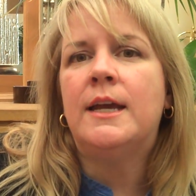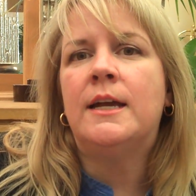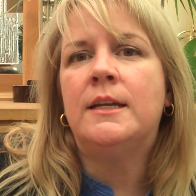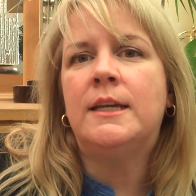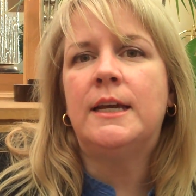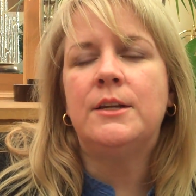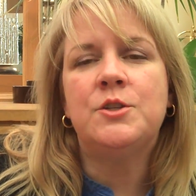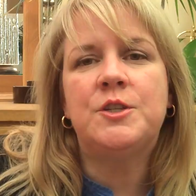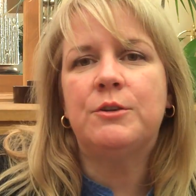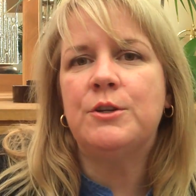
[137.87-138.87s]
and get a
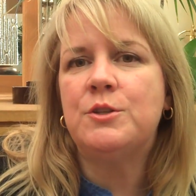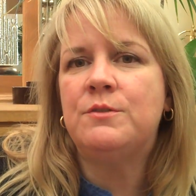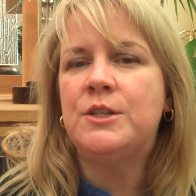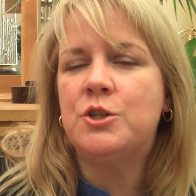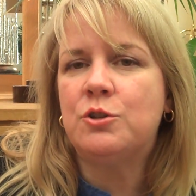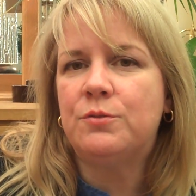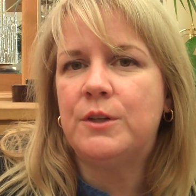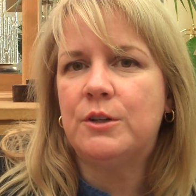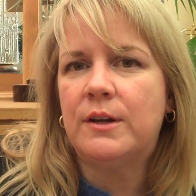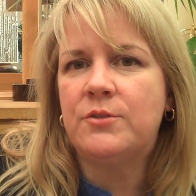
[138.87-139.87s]
series of digital
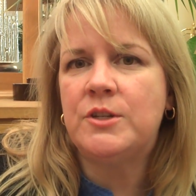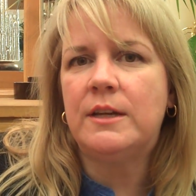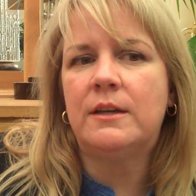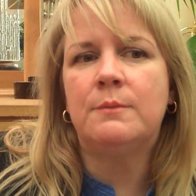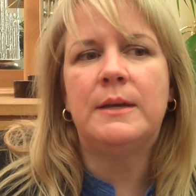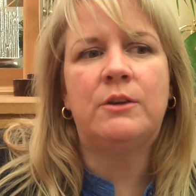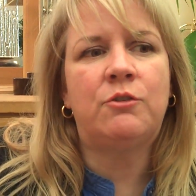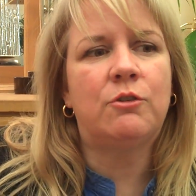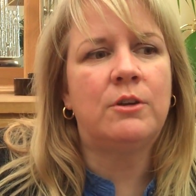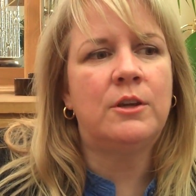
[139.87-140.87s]
photographs taken. Make
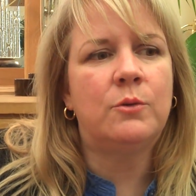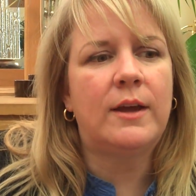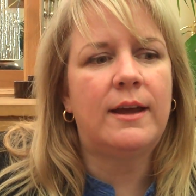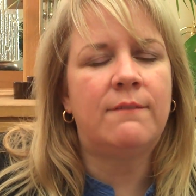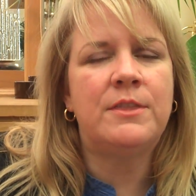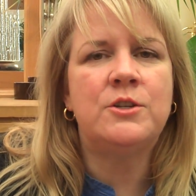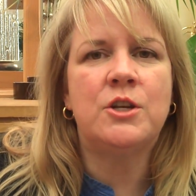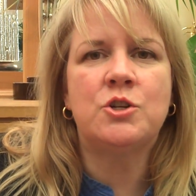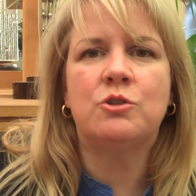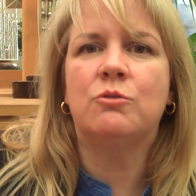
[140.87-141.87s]
sure you have the
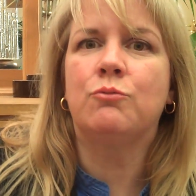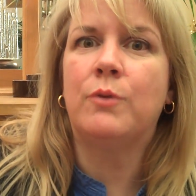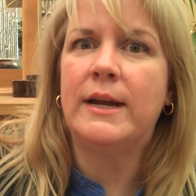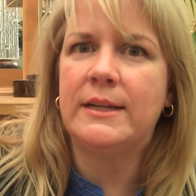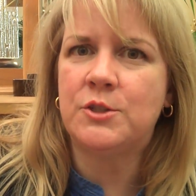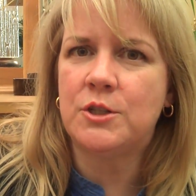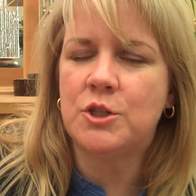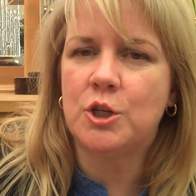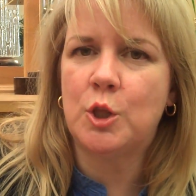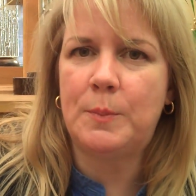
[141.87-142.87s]
digital rights
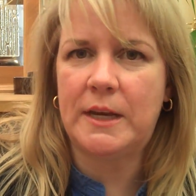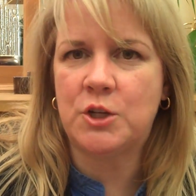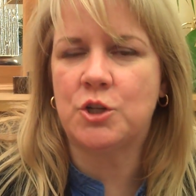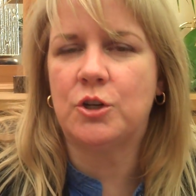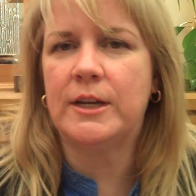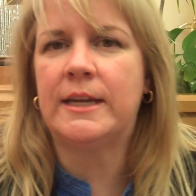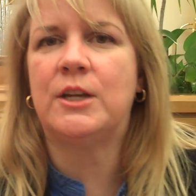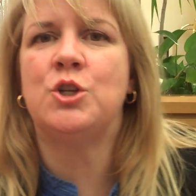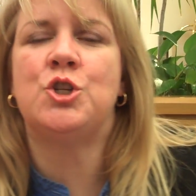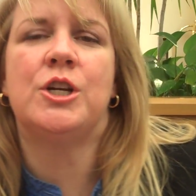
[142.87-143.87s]
to the picture and
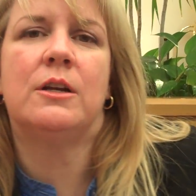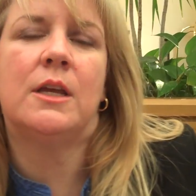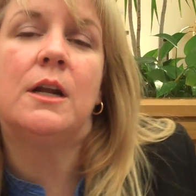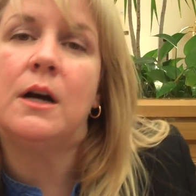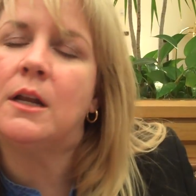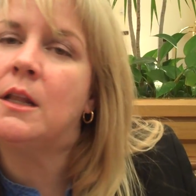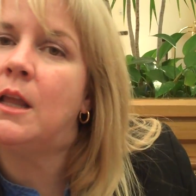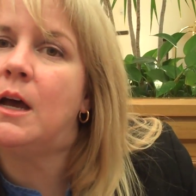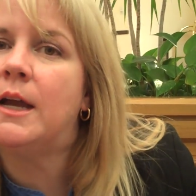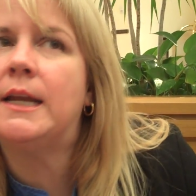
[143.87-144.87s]
can share that
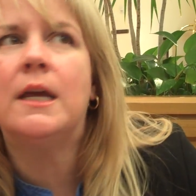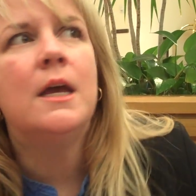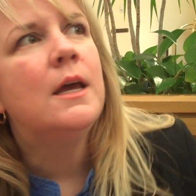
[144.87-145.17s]
online.